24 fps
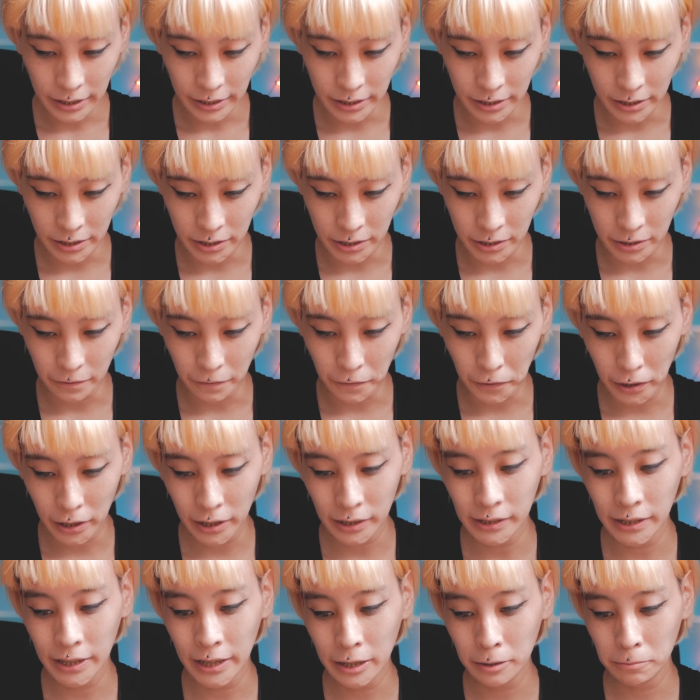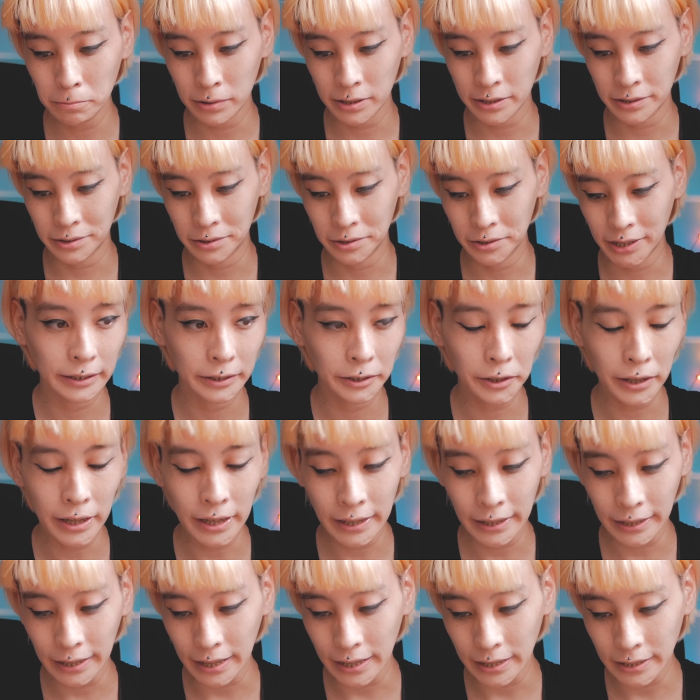the focal length, but you
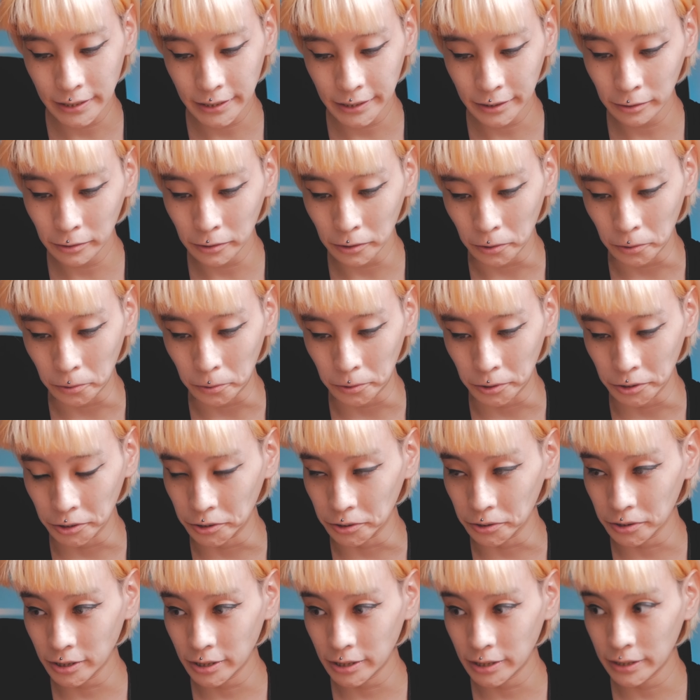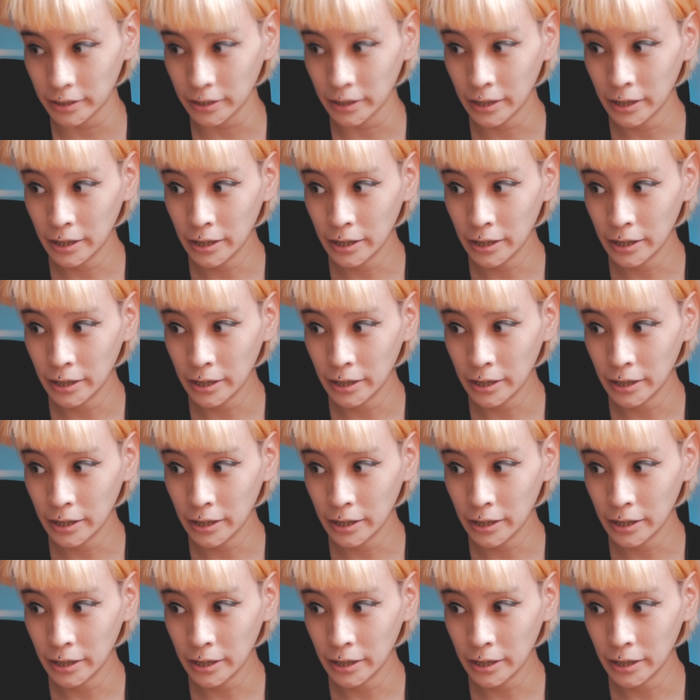can guess it or just